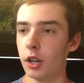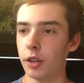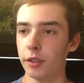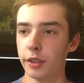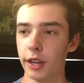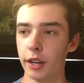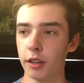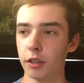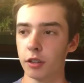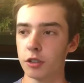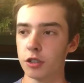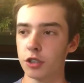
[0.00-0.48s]

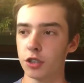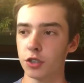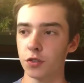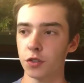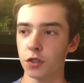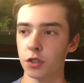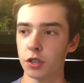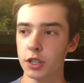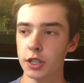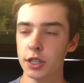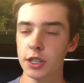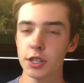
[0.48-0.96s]
that goes
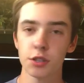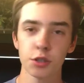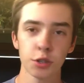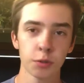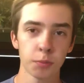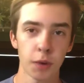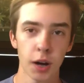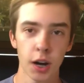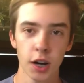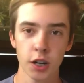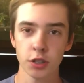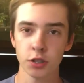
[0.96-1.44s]
for eastern
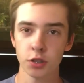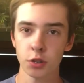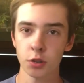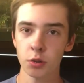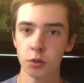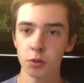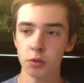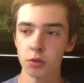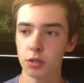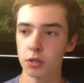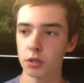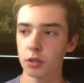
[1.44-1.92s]
box
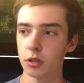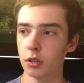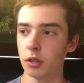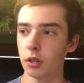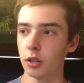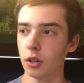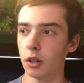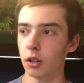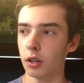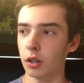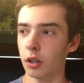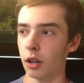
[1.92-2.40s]
turtles
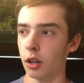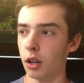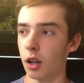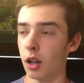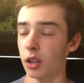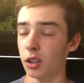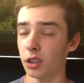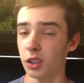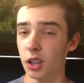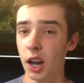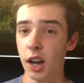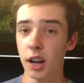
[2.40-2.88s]
uh,
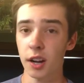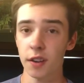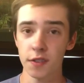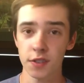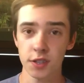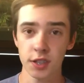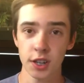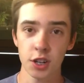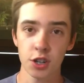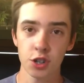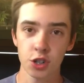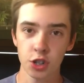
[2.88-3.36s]
a lot of
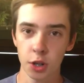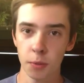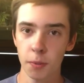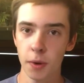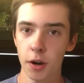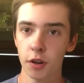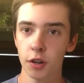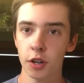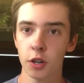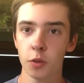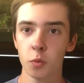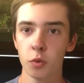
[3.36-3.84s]
Central
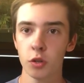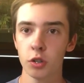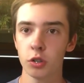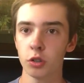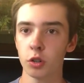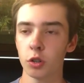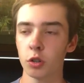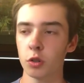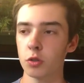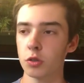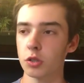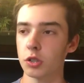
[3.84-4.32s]
American wood
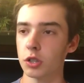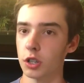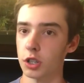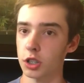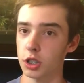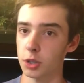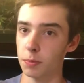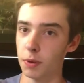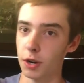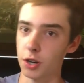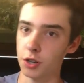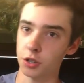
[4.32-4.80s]
turtles,
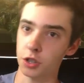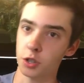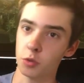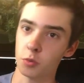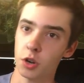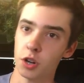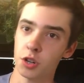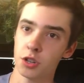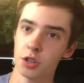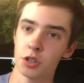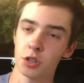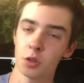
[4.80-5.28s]
especially
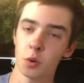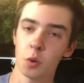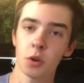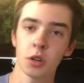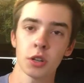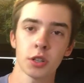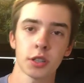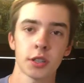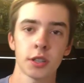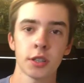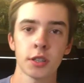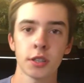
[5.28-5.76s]
Russian
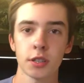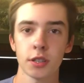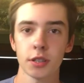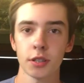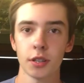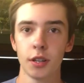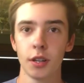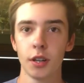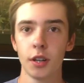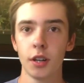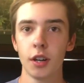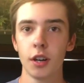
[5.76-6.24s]
tortoises,
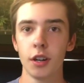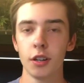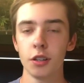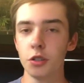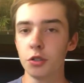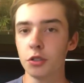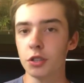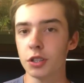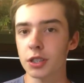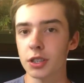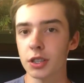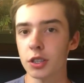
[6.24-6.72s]

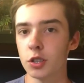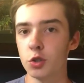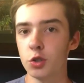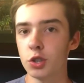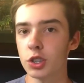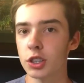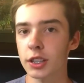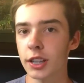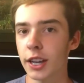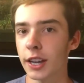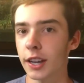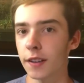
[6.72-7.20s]
you just you
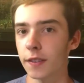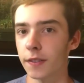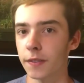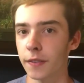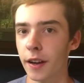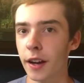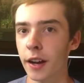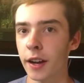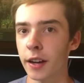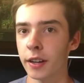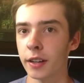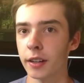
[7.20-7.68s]
just can't
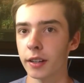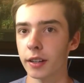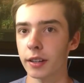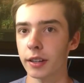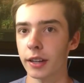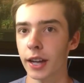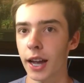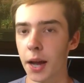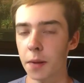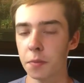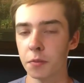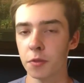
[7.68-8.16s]
find
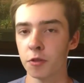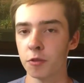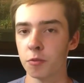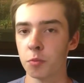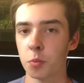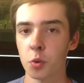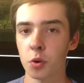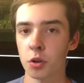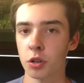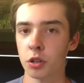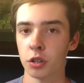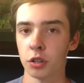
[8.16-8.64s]

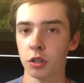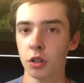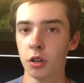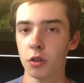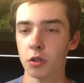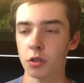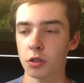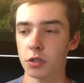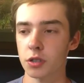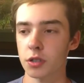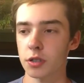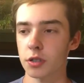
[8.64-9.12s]
captive-born
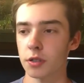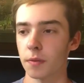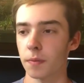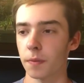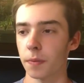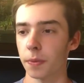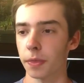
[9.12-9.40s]
adults,